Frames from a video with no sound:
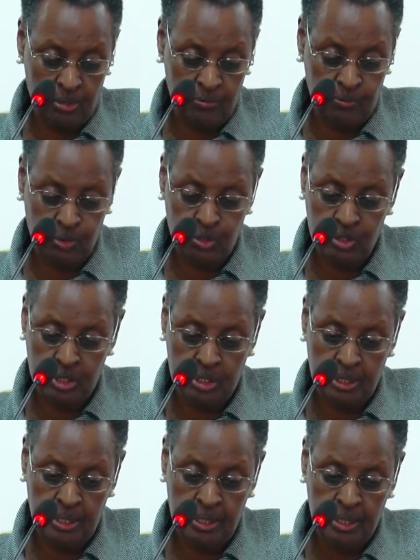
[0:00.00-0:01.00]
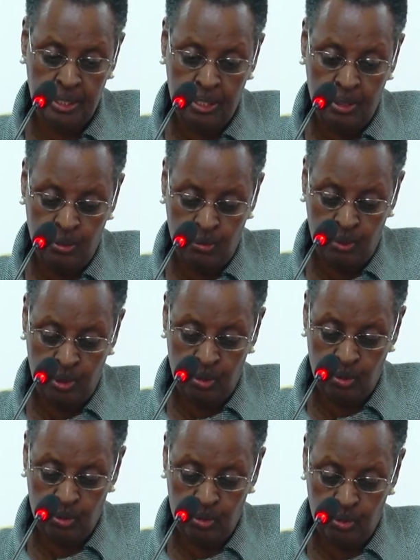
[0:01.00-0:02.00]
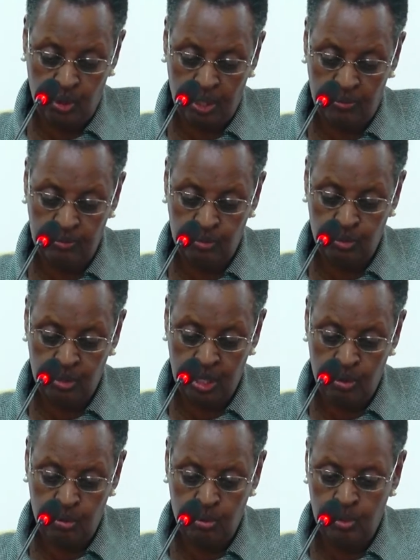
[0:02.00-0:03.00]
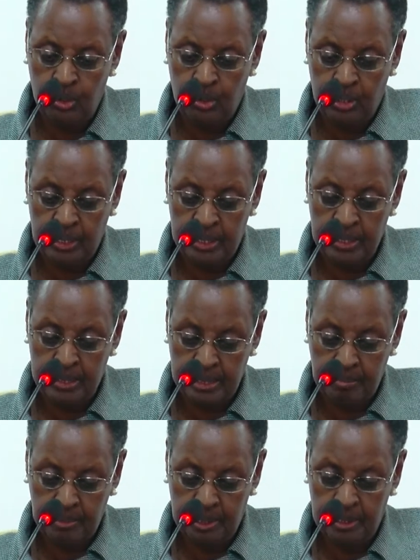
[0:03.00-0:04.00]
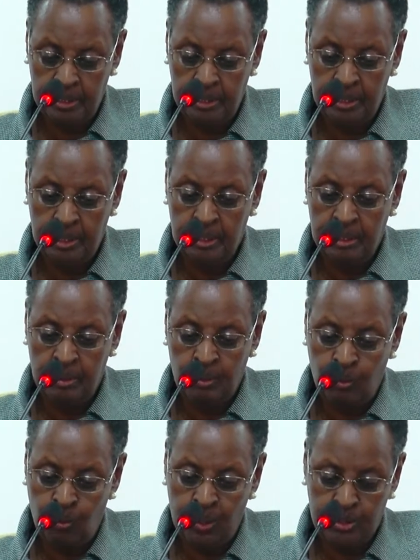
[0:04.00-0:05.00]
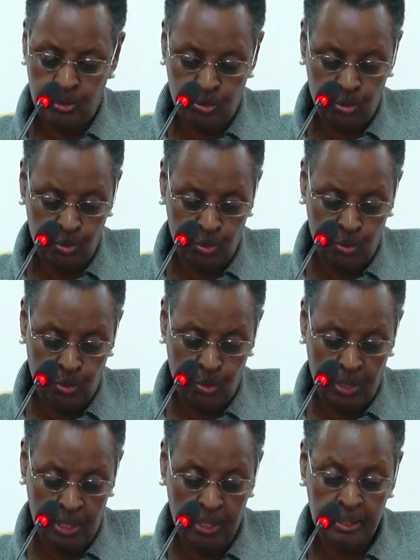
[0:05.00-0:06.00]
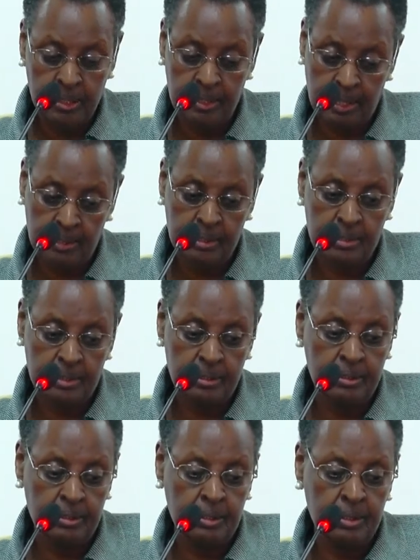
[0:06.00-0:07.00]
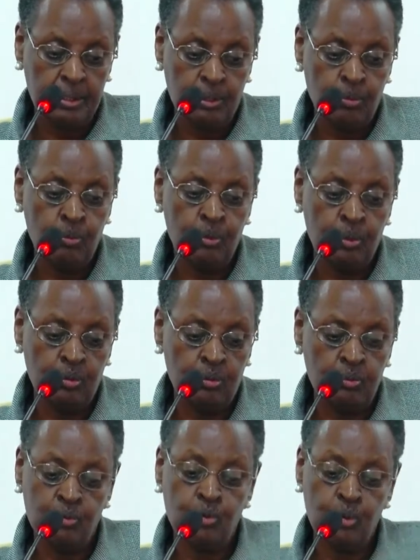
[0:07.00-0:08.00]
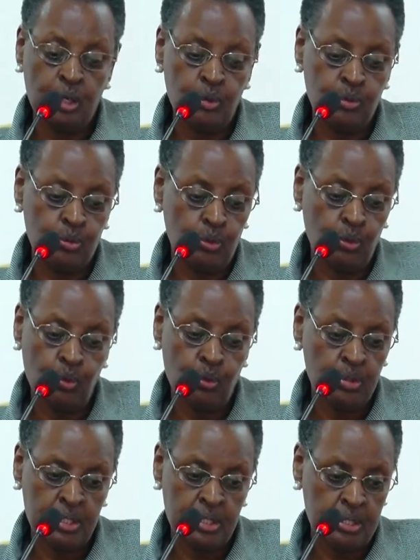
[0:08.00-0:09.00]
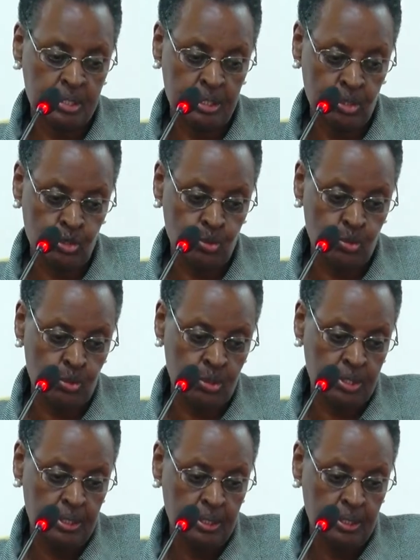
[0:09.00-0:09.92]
unfortunately, we are going to have to now determine what to do, and that will rule out all these issues.